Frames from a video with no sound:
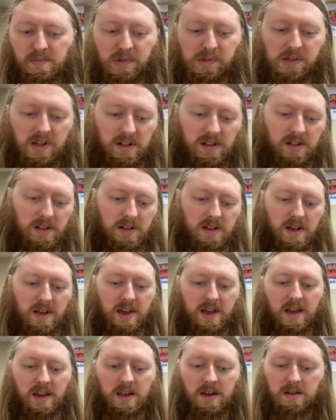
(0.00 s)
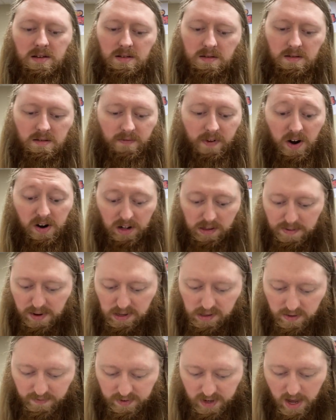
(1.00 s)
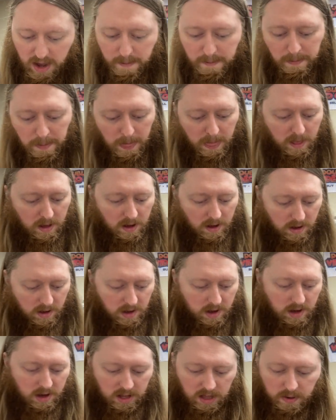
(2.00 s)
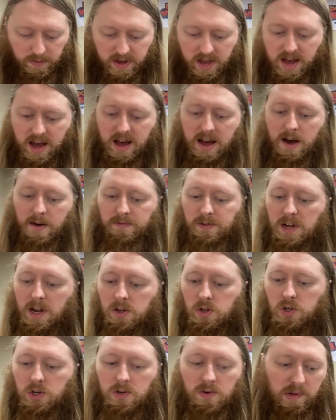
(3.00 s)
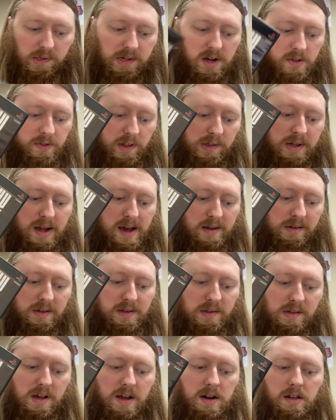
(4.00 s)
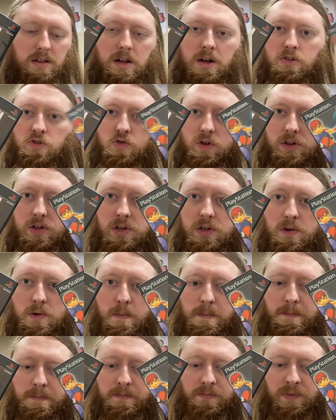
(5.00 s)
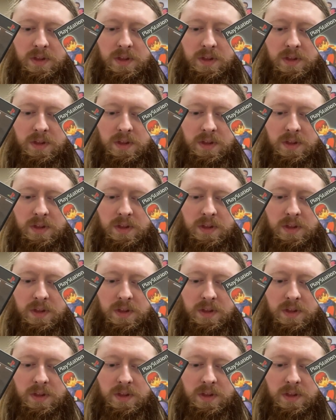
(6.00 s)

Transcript: still a very expensive game. And then we have Tenchu, Stealth Assassins, and Alundra 2.